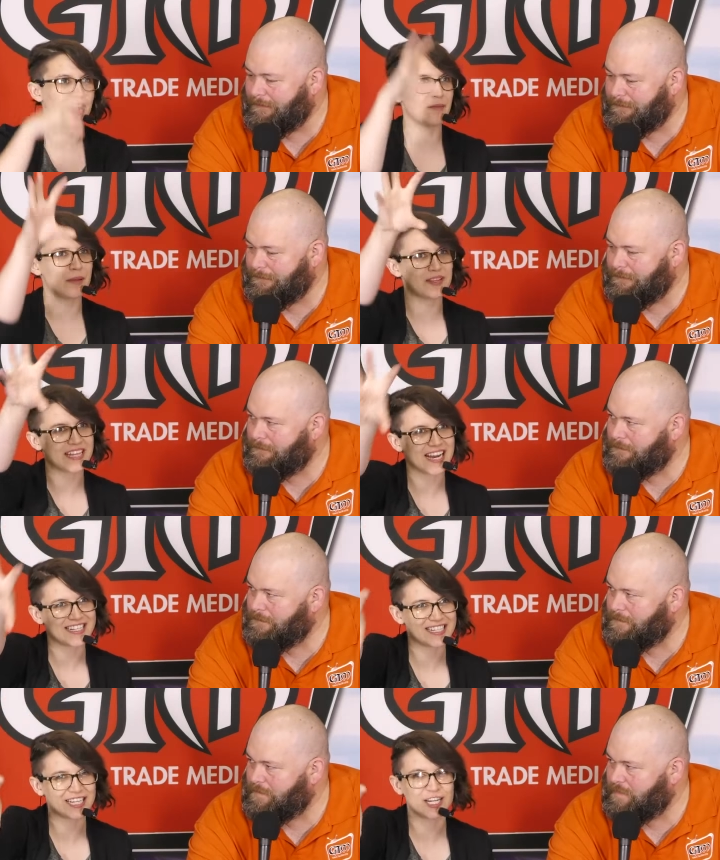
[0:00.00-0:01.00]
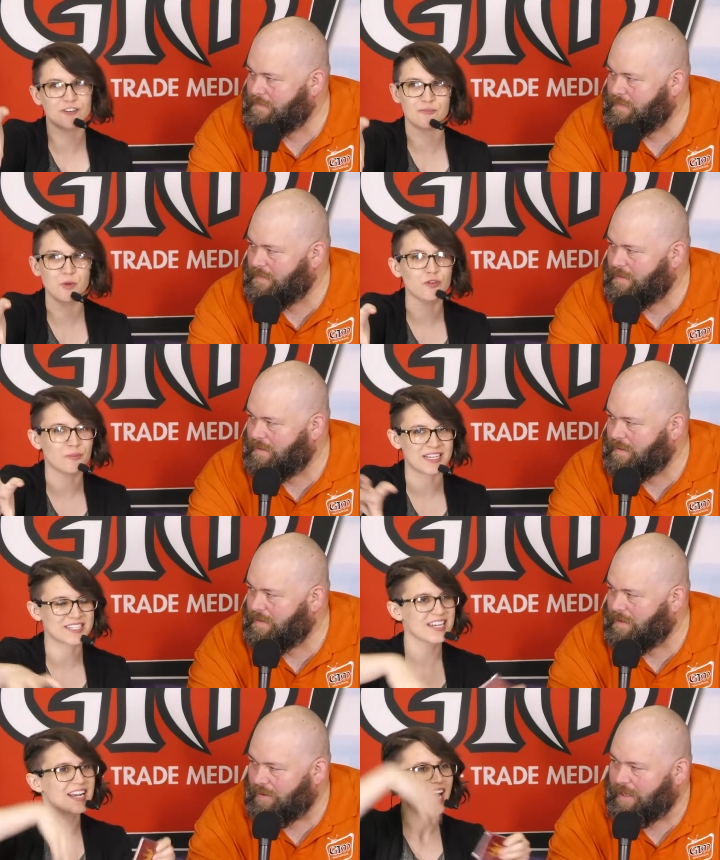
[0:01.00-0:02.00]
Speaker 1: and maybe the idea of movement.
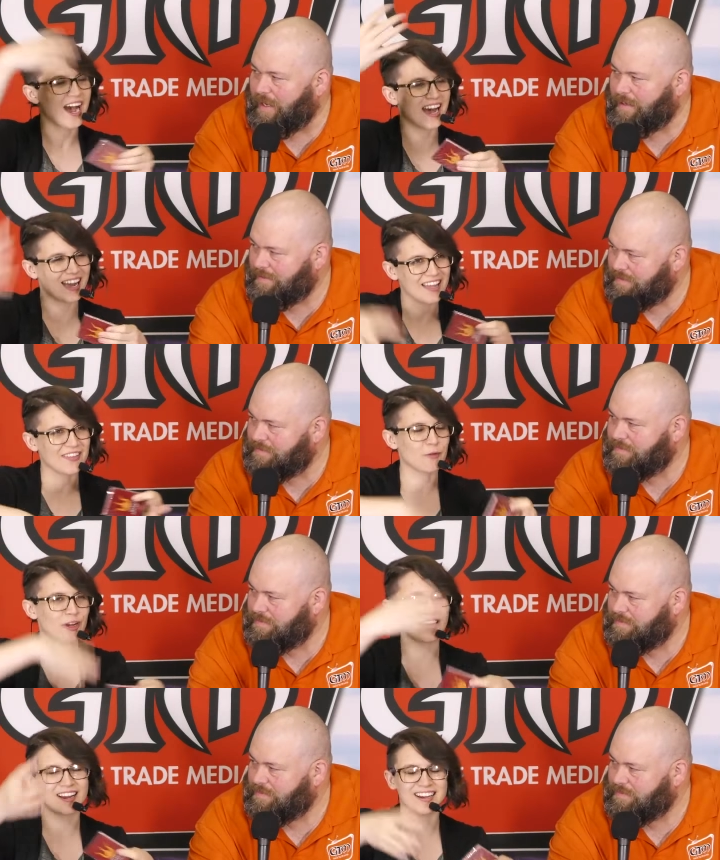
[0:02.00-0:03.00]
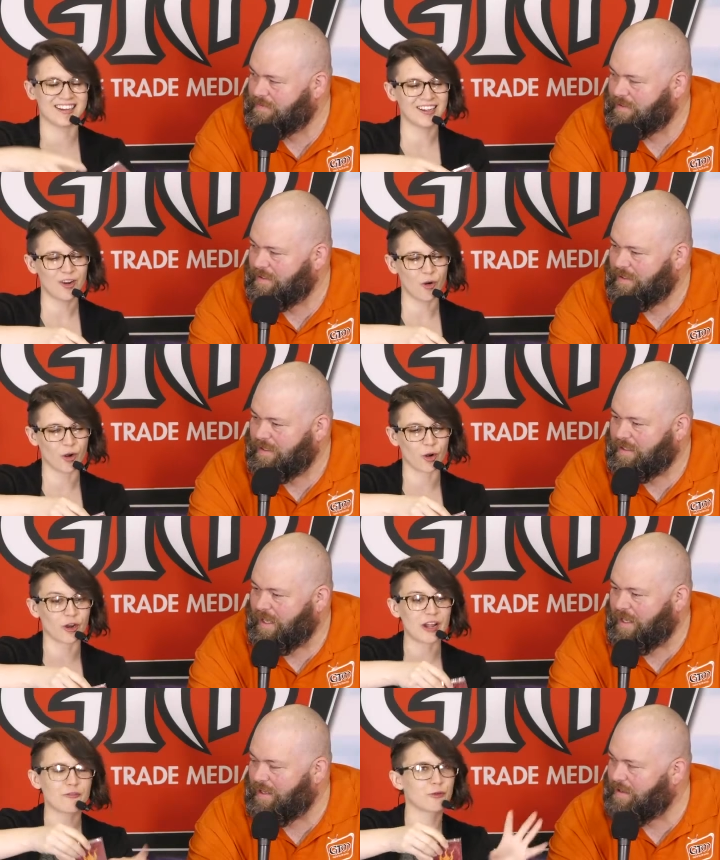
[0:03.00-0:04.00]
Okay. And they would, or
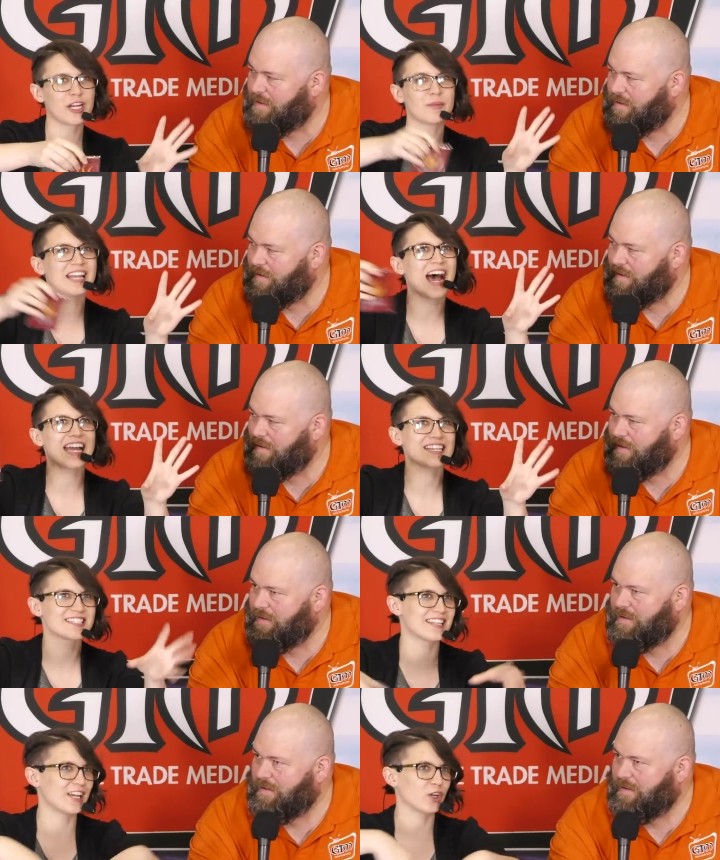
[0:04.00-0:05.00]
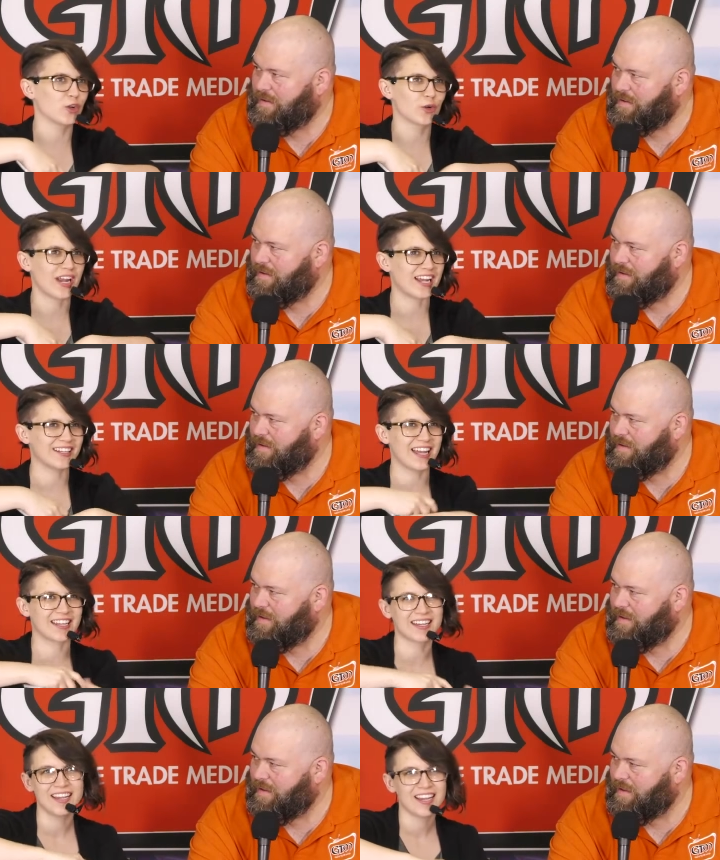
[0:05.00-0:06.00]
freedom and ice, and they could create like
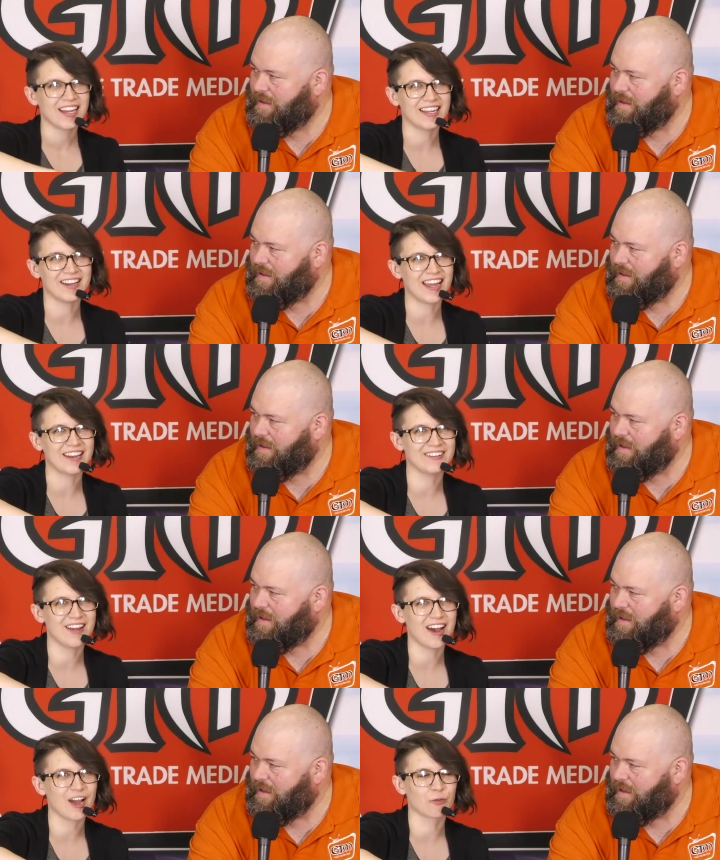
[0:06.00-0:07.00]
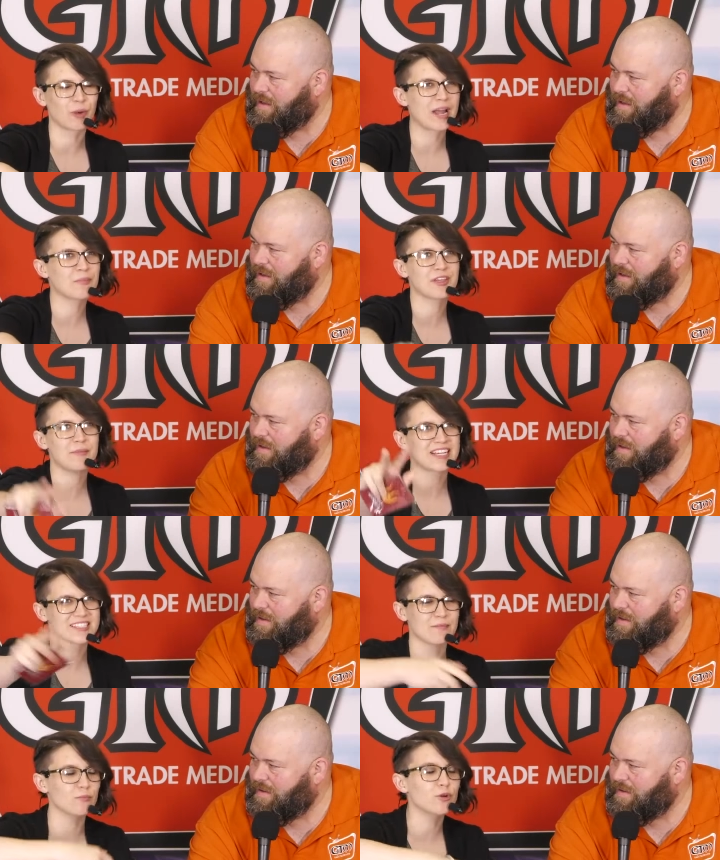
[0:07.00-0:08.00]
a ramp that makes them
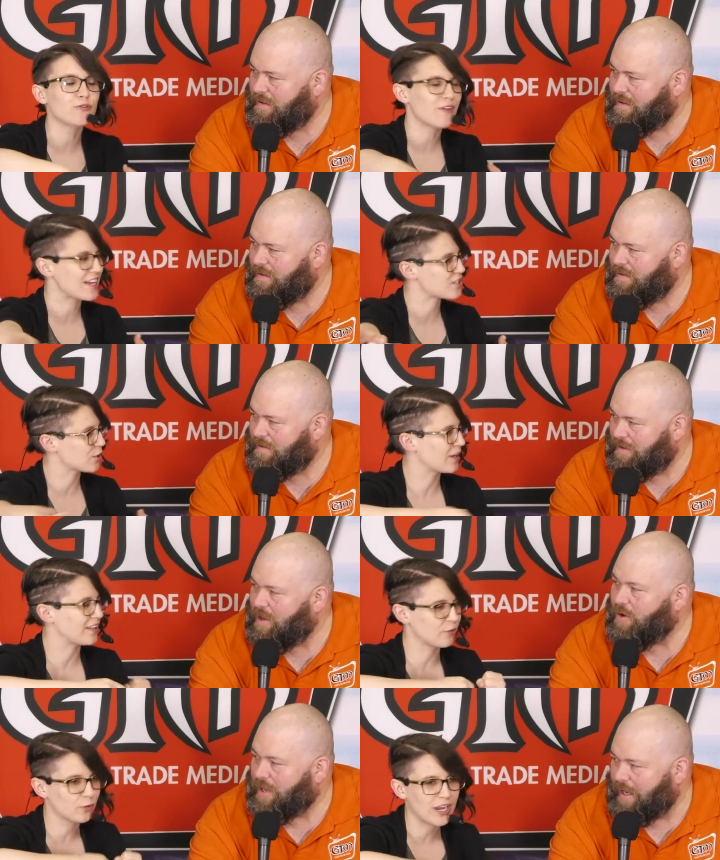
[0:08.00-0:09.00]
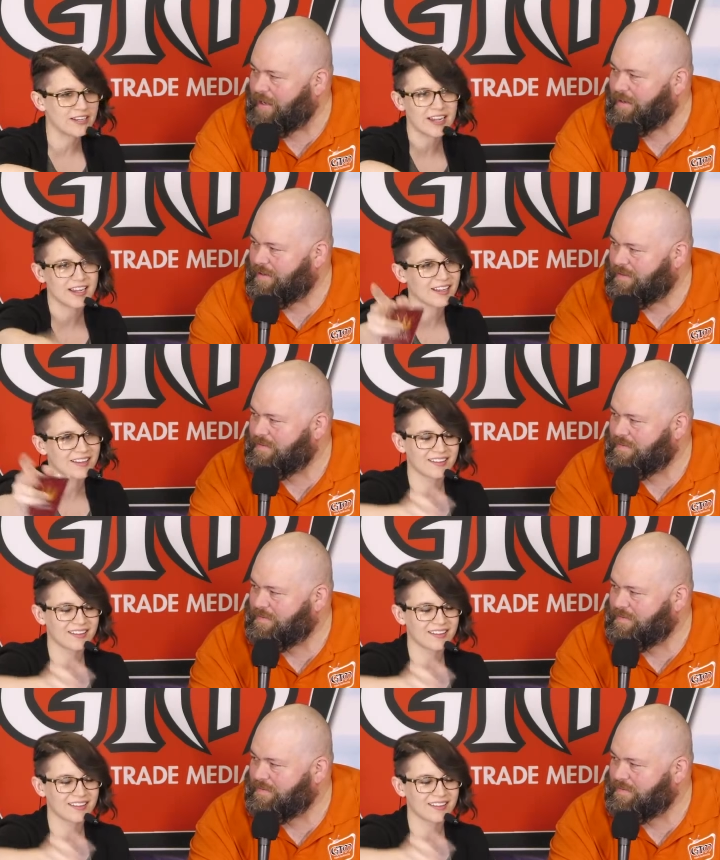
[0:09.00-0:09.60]
move faster, right? They would okay. create...